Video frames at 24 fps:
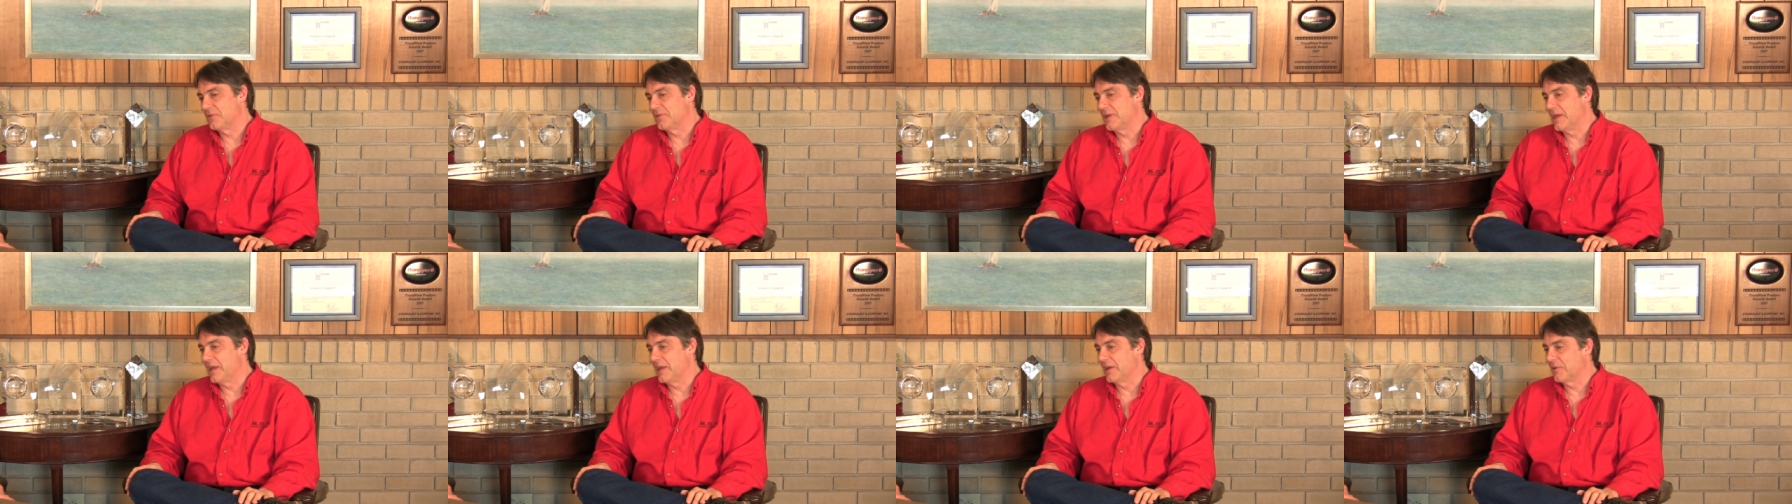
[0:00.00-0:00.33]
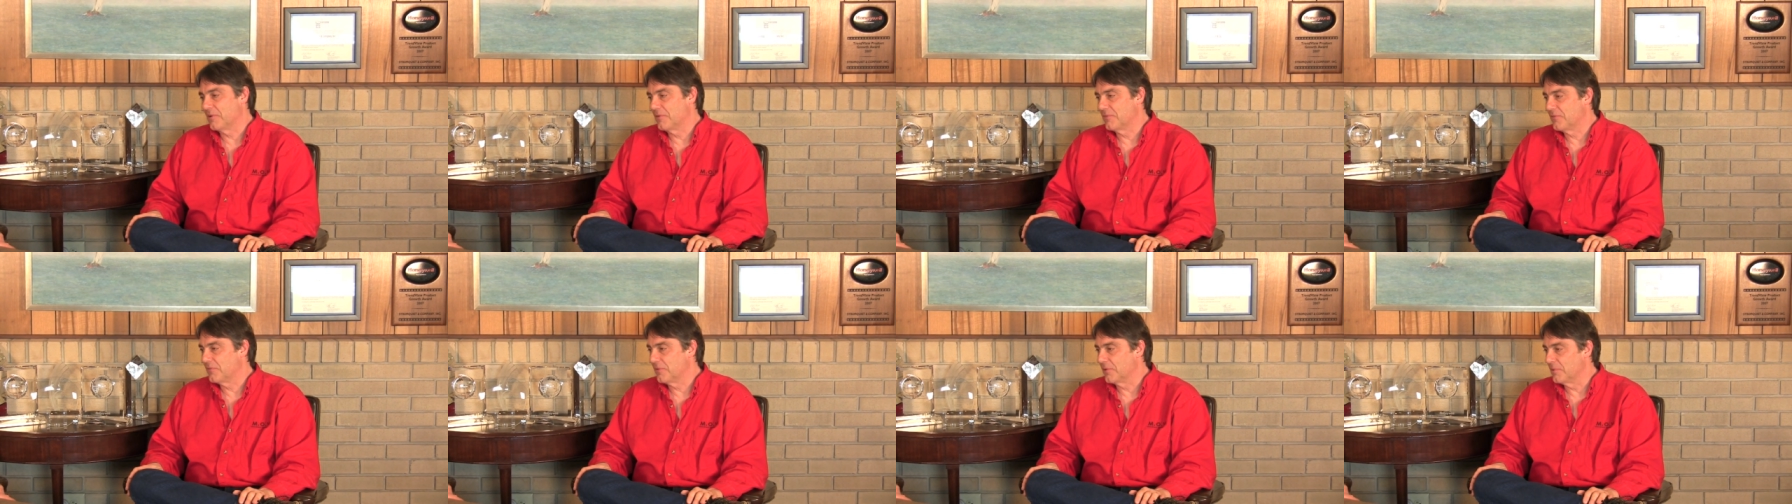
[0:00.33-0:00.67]
with
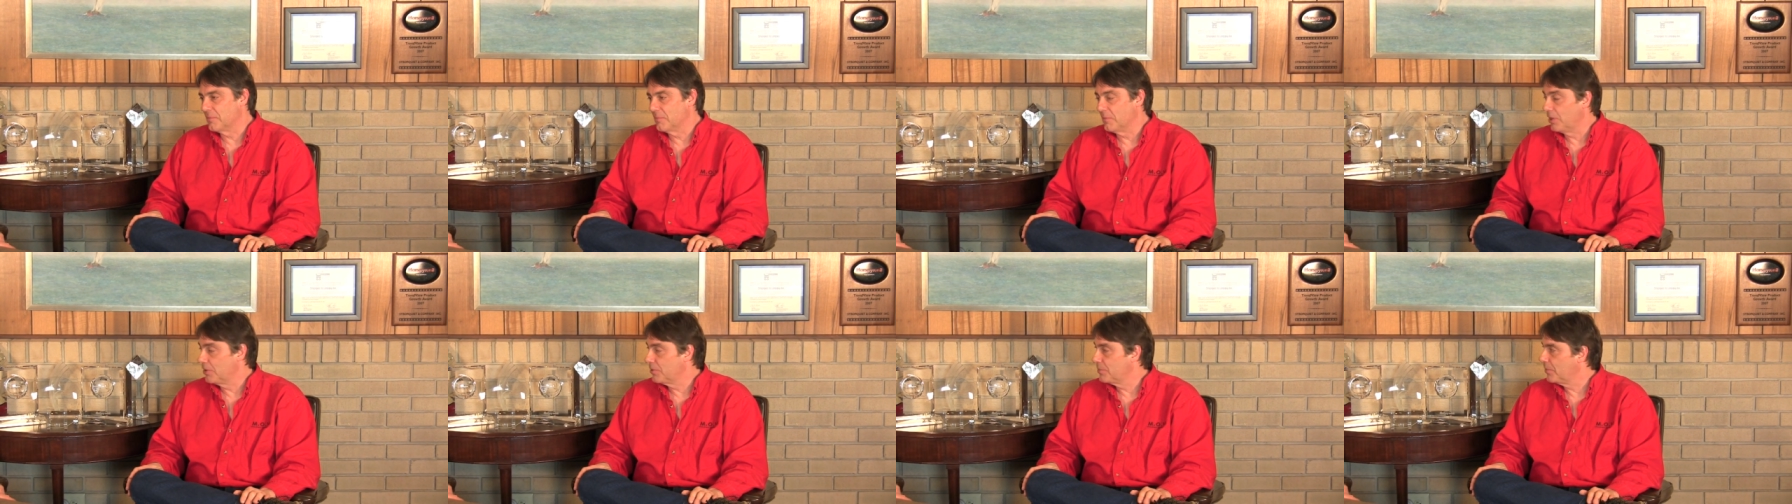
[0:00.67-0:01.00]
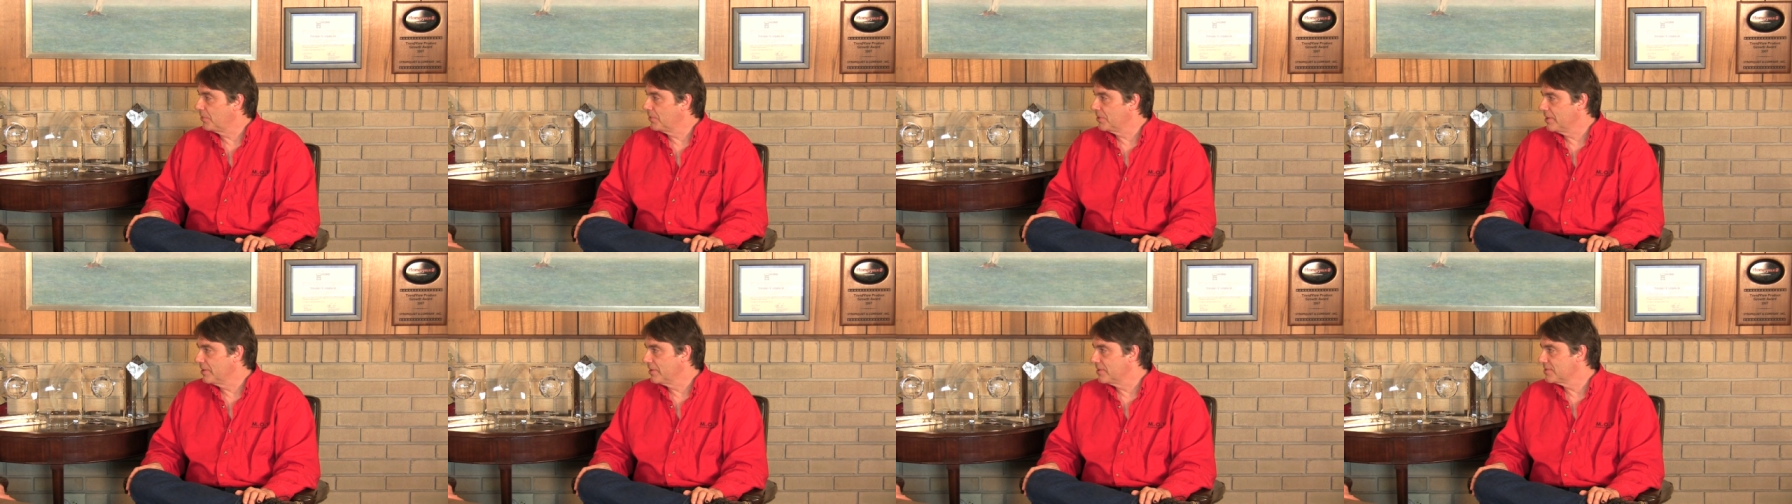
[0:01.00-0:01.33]
Niagara for
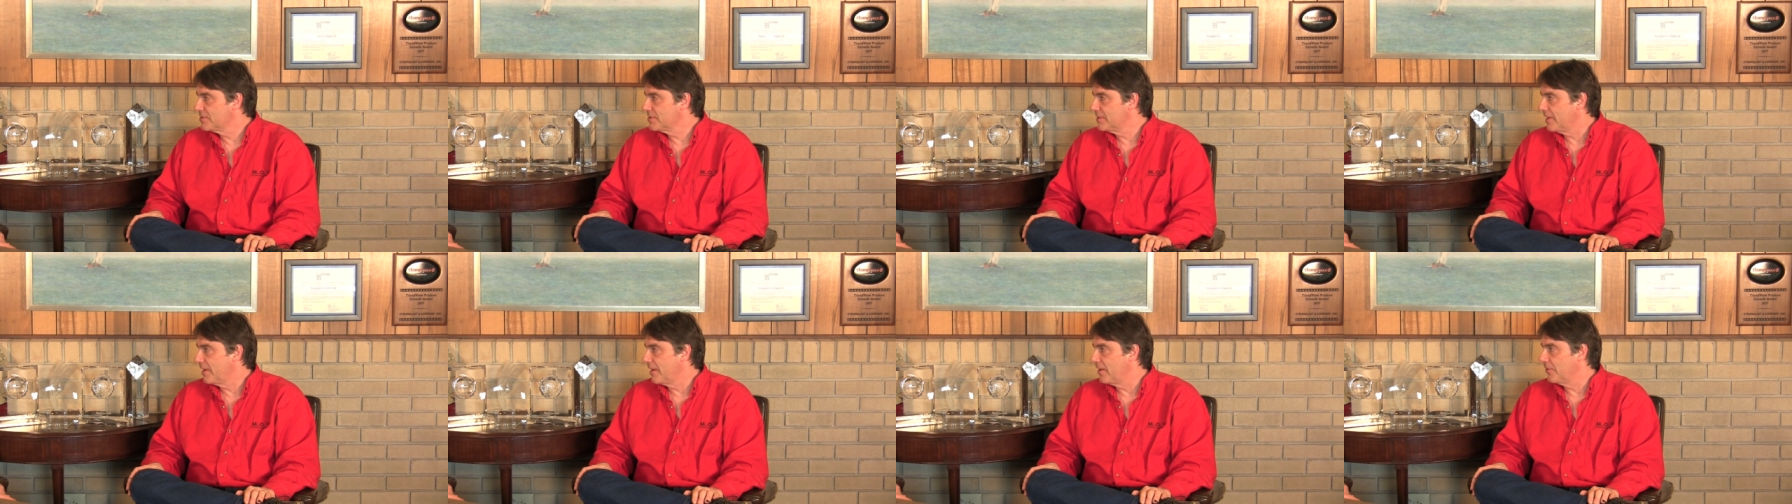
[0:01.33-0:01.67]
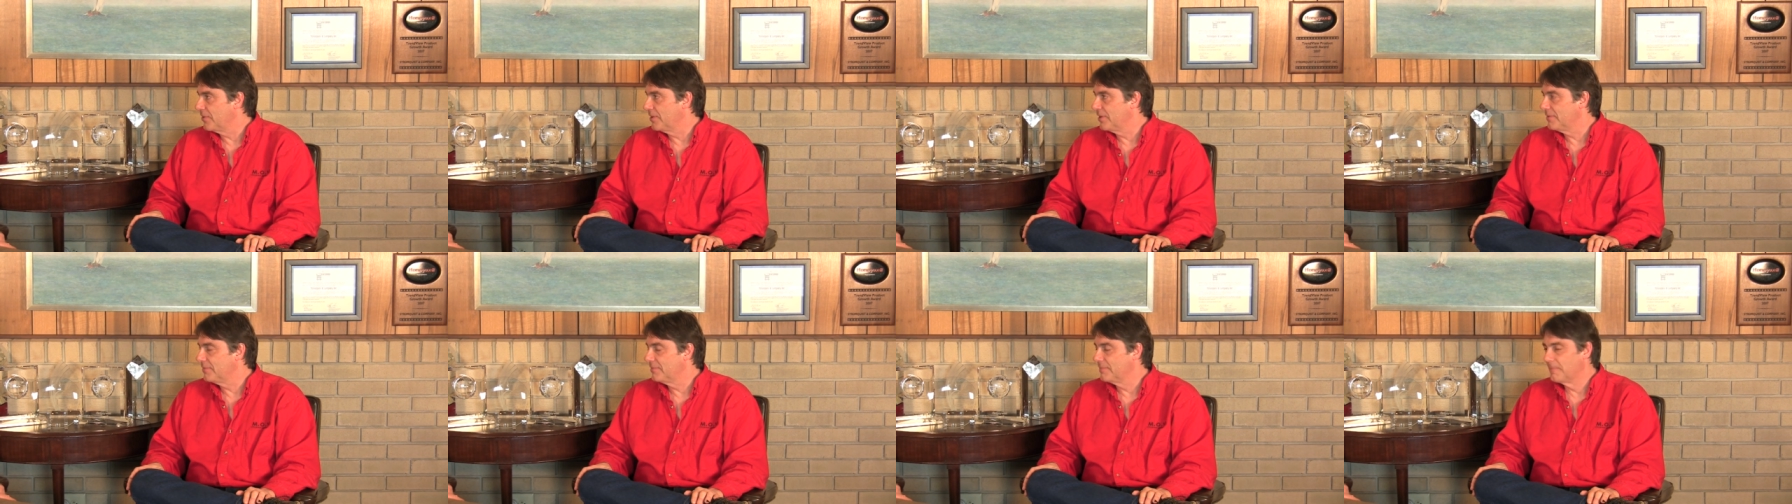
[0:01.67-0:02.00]
multiple years
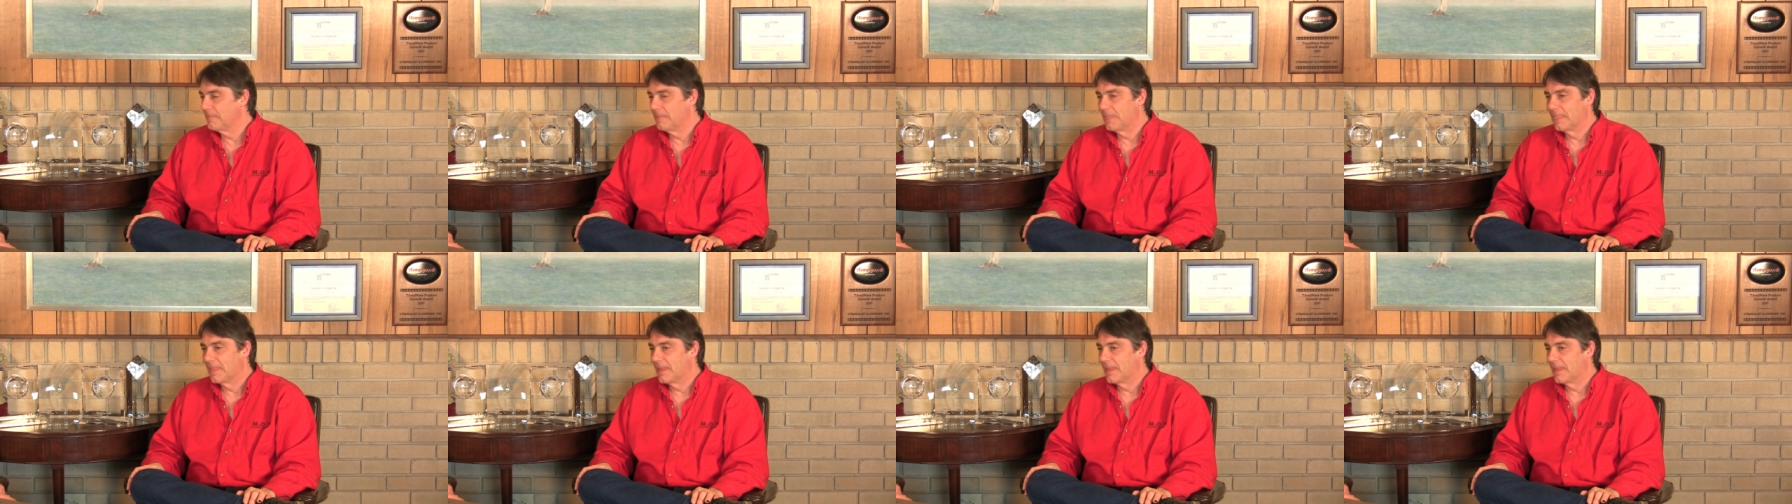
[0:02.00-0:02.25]
now, and